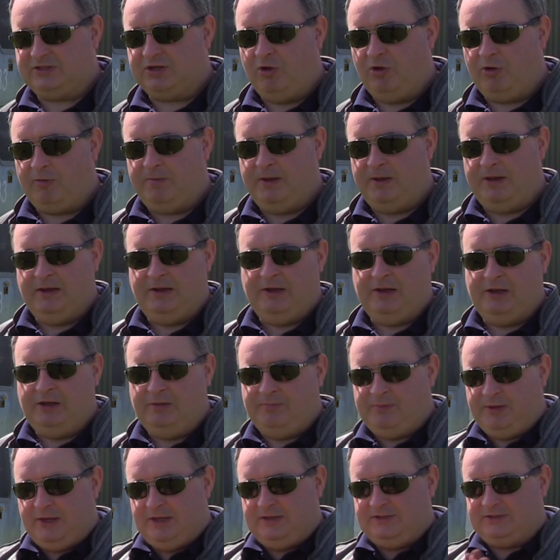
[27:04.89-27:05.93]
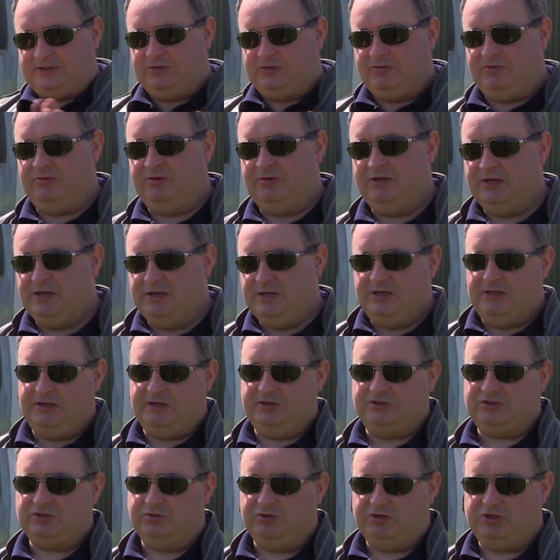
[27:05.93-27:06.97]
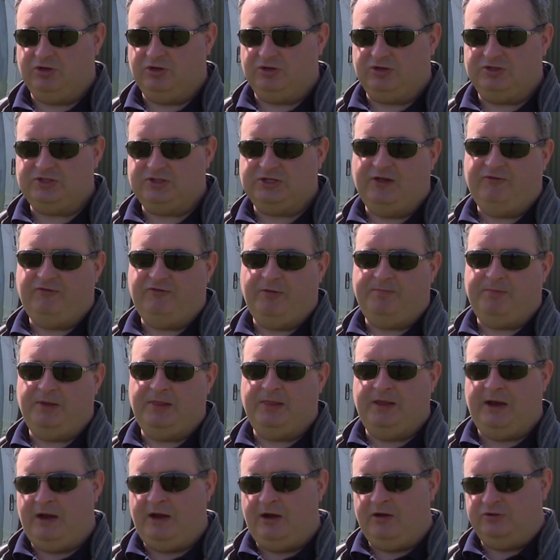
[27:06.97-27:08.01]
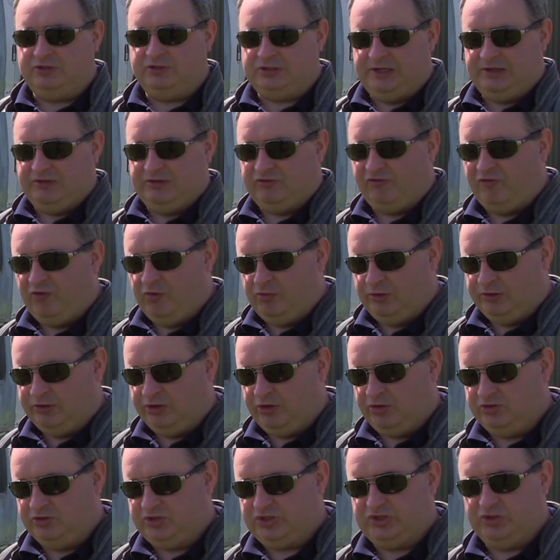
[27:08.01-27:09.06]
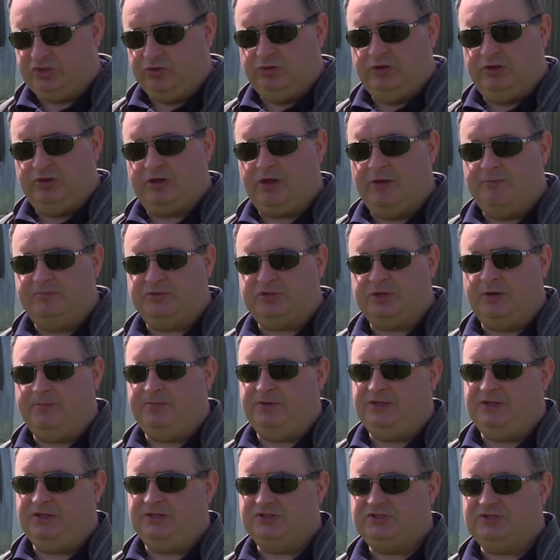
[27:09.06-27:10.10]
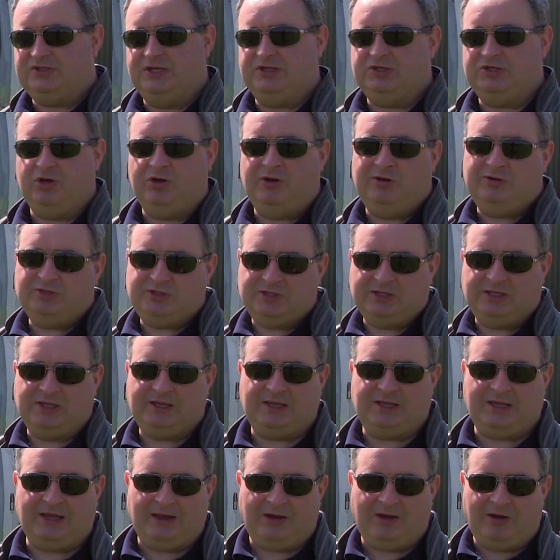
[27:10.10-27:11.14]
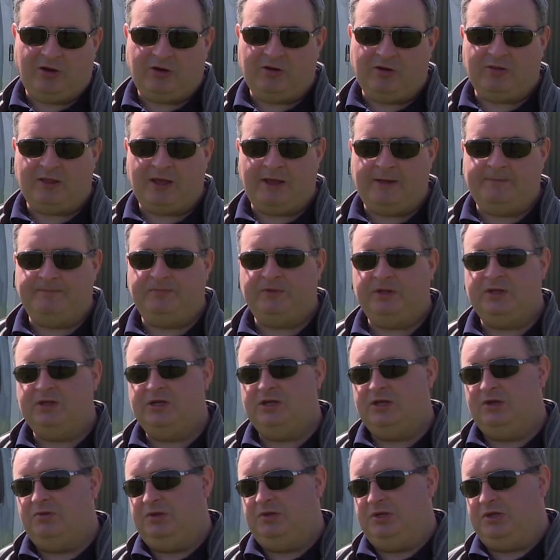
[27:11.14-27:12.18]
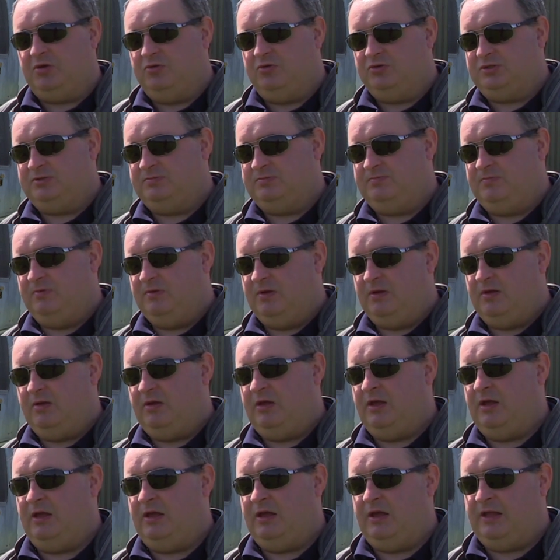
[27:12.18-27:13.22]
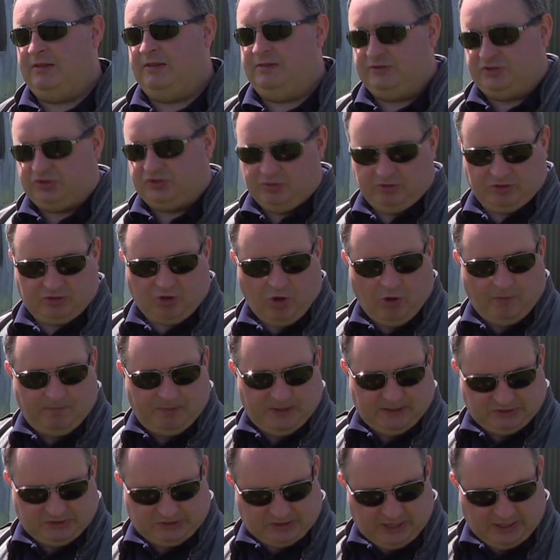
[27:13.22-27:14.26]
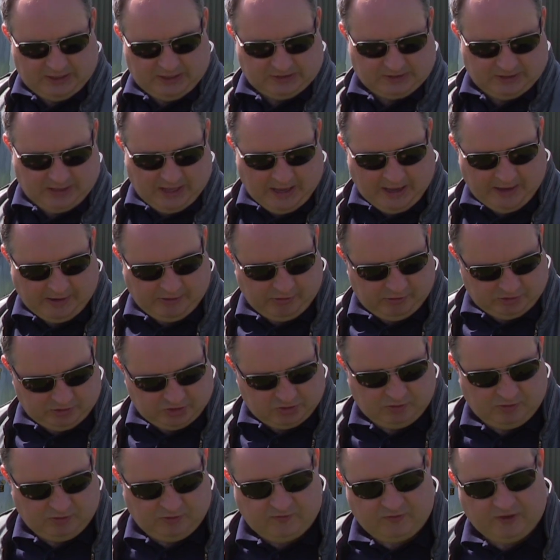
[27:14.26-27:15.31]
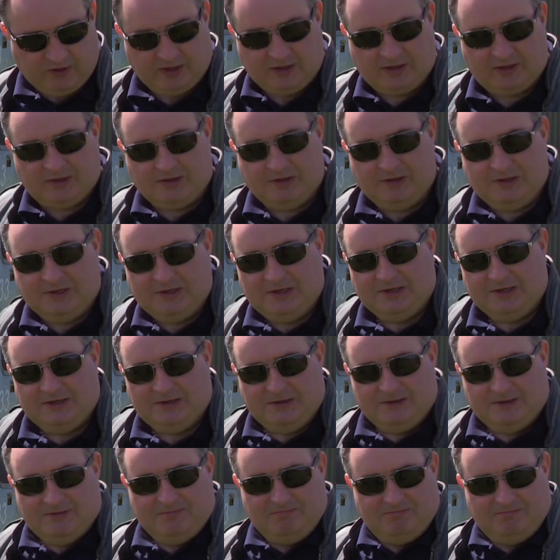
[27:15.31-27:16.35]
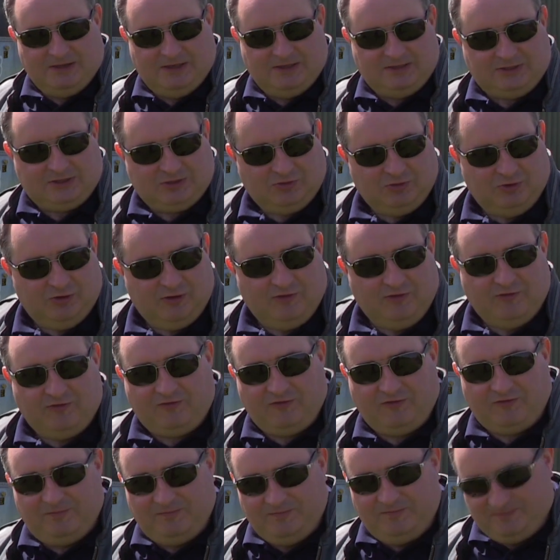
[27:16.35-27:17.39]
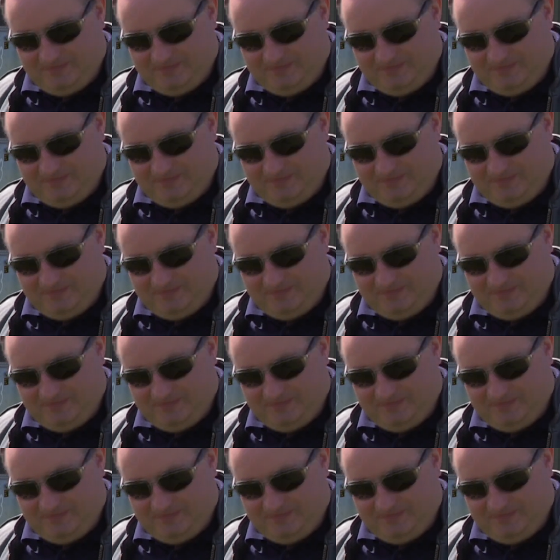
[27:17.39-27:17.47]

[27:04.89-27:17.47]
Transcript: cockpit a little bit, so you can sort of tuck yourself up in there. And there's a little fold-down stool that comes up, and you can sit down so you can get out of that. When you go, uh, and the sort of cockpit sides of that are sort of like mid sort of,